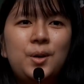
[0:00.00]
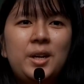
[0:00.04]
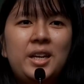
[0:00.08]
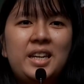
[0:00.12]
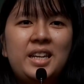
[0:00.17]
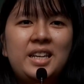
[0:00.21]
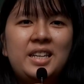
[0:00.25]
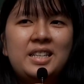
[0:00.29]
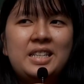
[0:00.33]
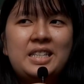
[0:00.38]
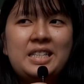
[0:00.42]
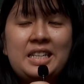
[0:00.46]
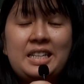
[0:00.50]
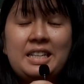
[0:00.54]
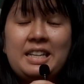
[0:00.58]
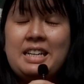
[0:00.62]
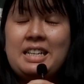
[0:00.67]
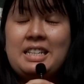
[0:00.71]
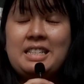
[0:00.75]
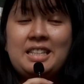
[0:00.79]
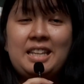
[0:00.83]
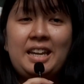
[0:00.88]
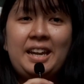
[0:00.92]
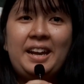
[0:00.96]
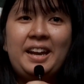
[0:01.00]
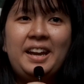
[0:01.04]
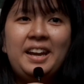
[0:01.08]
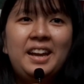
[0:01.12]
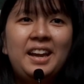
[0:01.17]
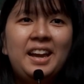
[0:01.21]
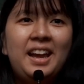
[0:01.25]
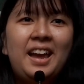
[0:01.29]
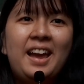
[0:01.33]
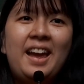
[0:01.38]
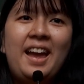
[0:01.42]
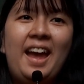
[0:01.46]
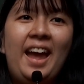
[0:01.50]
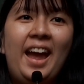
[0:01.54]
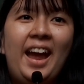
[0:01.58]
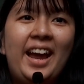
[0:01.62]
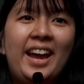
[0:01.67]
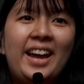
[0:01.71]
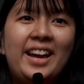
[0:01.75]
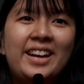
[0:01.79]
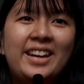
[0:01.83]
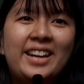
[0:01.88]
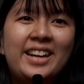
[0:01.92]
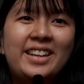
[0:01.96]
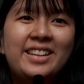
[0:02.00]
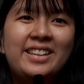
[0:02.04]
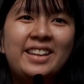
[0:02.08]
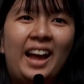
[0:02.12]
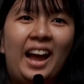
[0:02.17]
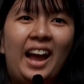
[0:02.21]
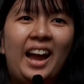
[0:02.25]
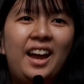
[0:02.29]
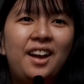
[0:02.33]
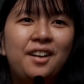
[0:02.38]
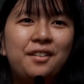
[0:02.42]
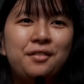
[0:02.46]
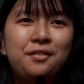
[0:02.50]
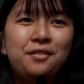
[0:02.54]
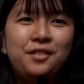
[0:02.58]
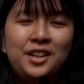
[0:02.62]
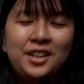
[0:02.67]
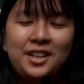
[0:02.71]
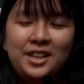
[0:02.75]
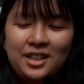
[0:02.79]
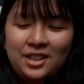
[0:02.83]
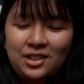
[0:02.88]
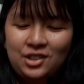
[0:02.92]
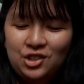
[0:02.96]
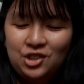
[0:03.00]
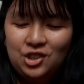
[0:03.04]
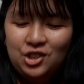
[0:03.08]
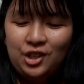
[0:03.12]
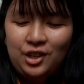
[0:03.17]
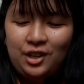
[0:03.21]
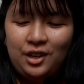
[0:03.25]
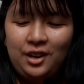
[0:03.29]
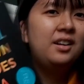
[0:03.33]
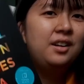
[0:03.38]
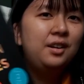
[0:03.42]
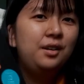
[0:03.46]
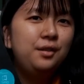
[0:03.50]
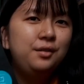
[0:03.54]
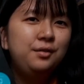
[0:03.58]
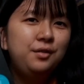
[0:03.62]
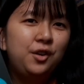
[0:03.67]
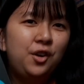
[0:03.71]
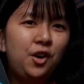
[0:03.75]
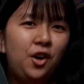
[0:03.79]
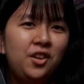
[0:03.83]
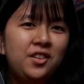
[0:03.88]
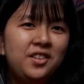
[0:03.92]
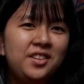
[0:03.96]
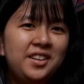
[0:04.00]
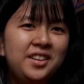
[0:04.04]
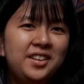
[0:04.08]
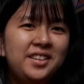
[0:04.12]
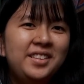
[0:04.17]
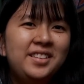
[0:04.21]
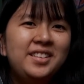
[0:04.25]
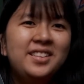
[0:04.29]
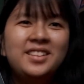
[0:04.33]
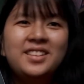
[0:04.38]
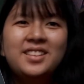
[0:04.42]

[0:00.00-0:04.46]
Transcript: it is the next day and I have finished Girl Forgotten.